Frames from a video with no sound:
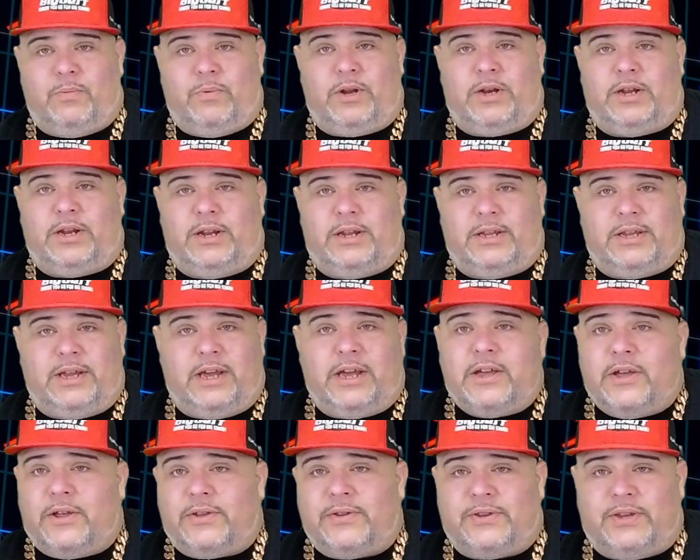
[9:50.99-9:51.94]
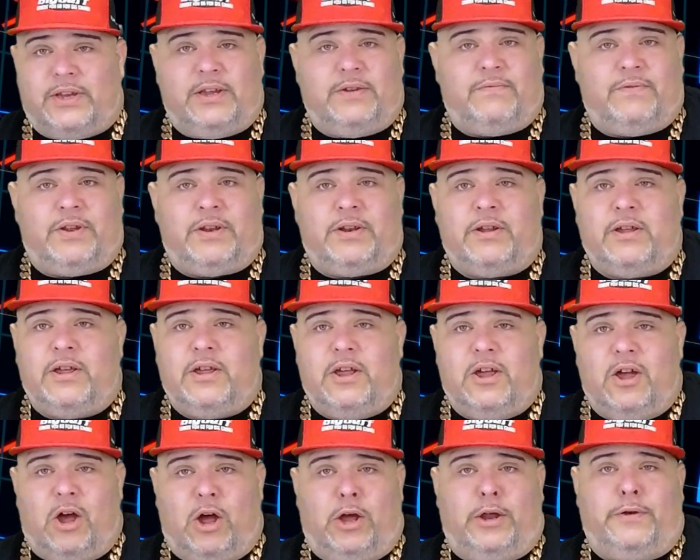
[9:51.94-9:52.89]
what it entails even
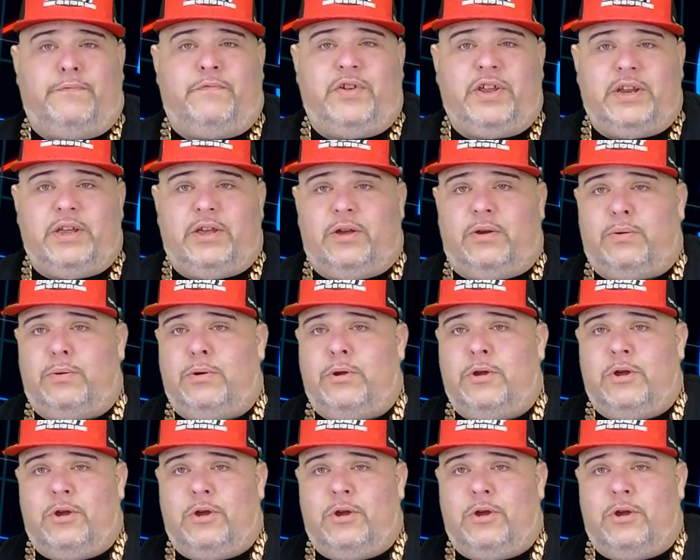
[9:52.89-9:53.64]
on video.